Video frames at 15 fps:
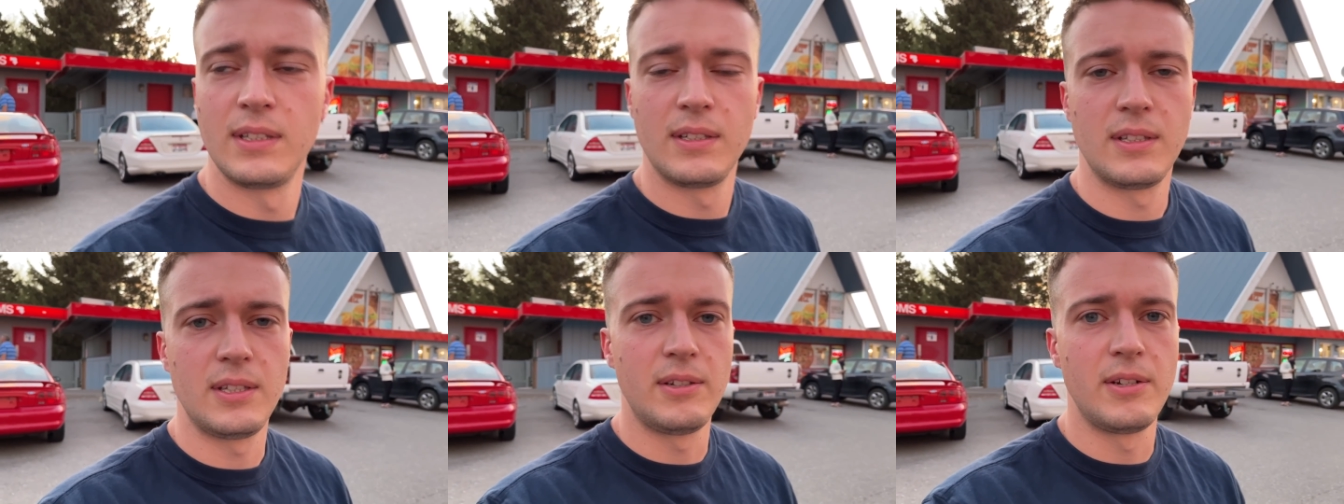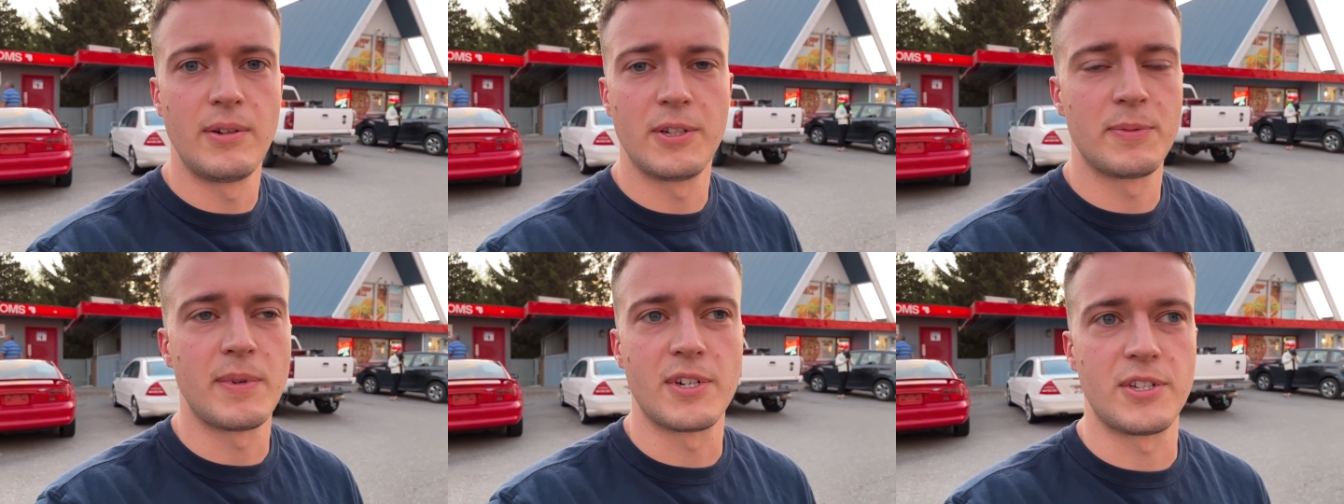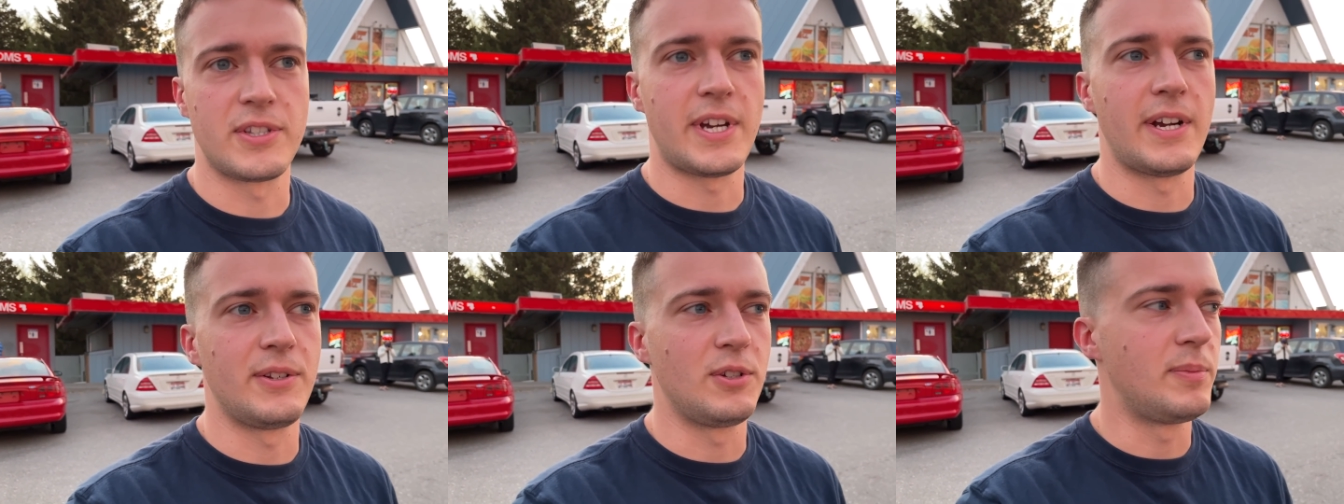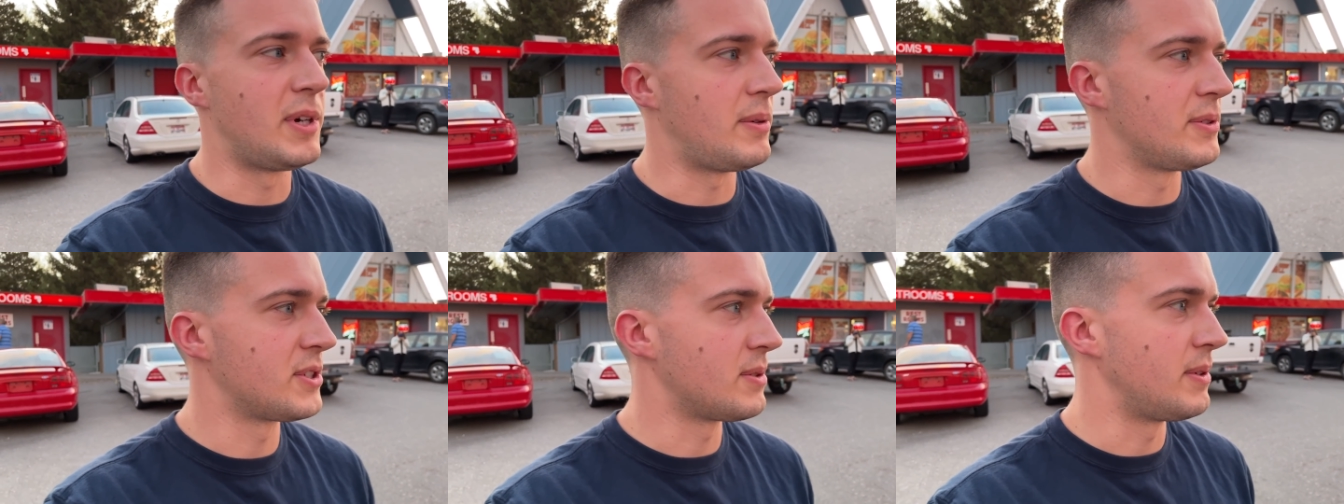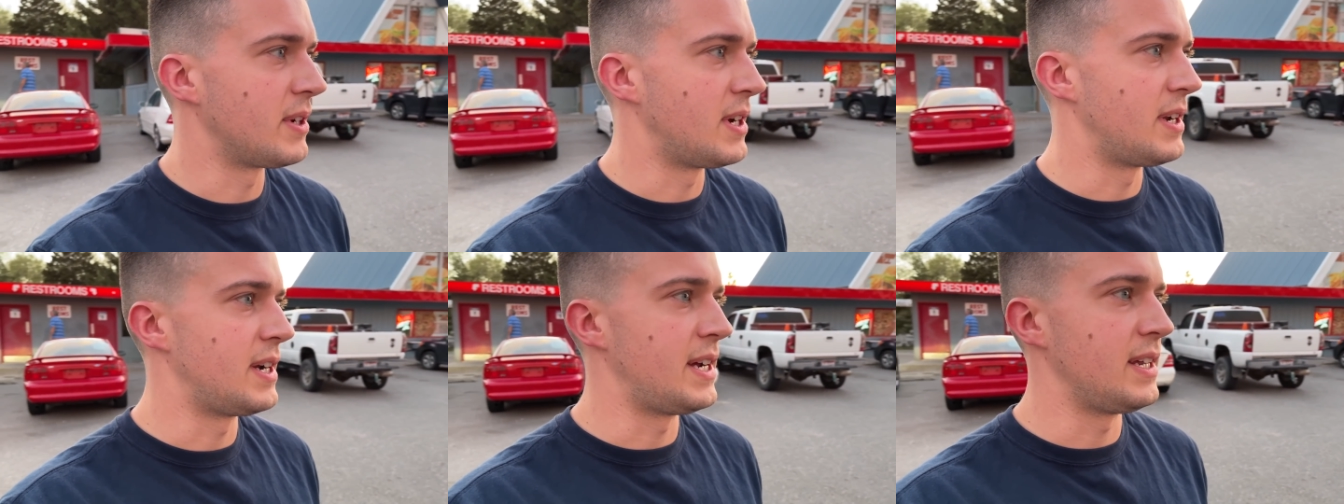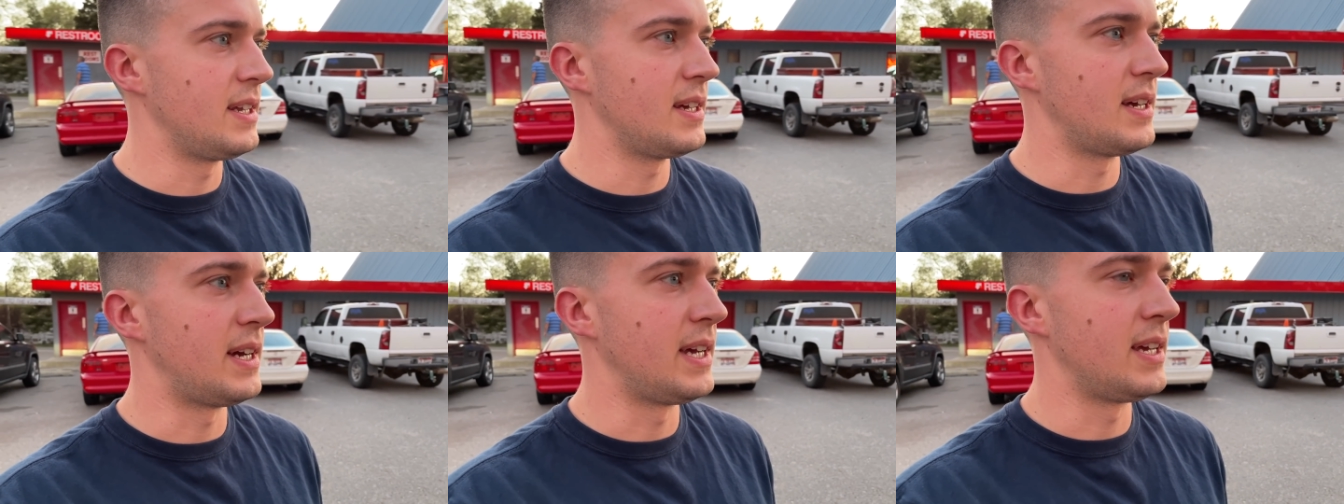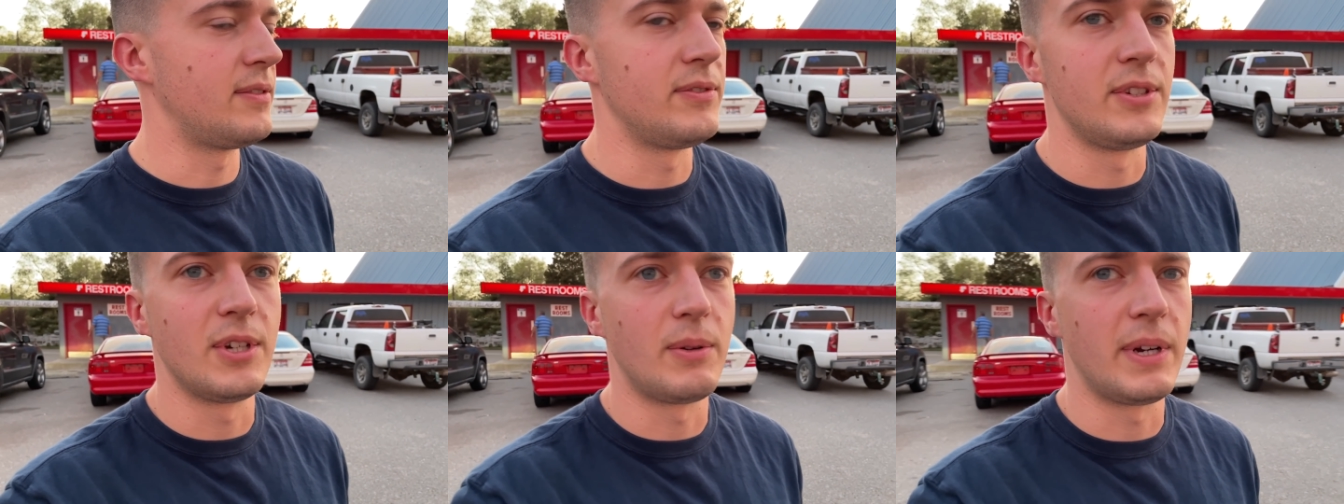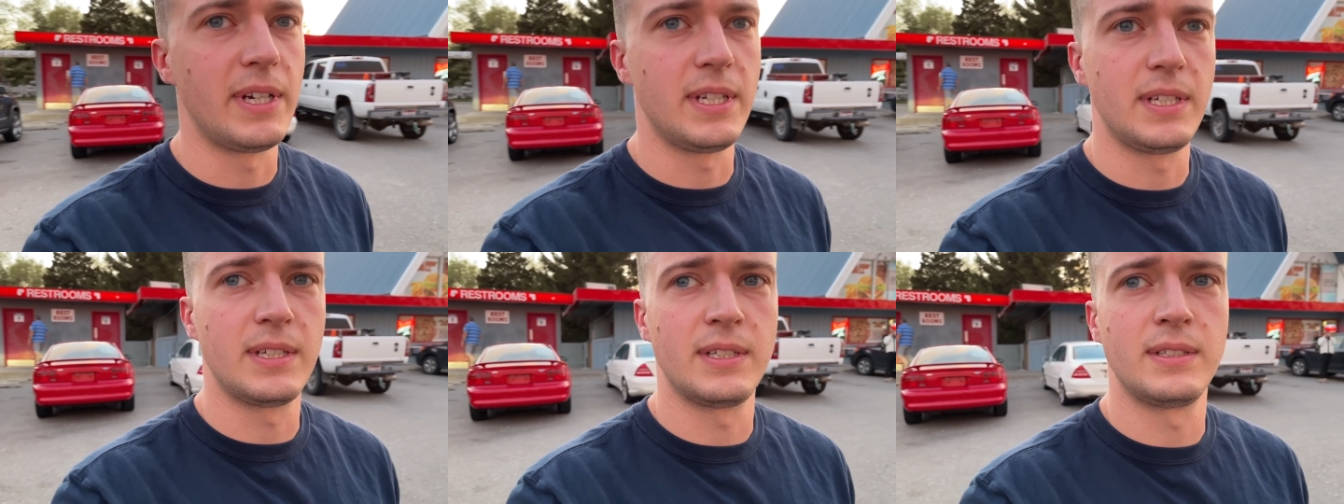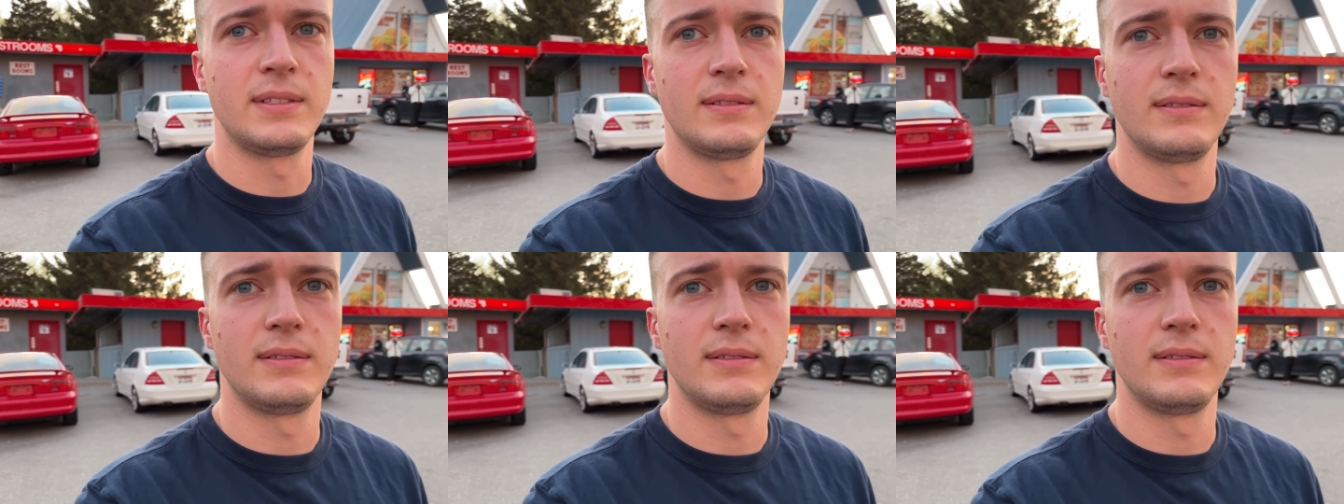You know as much as I do about what's going on. I, I have no idea.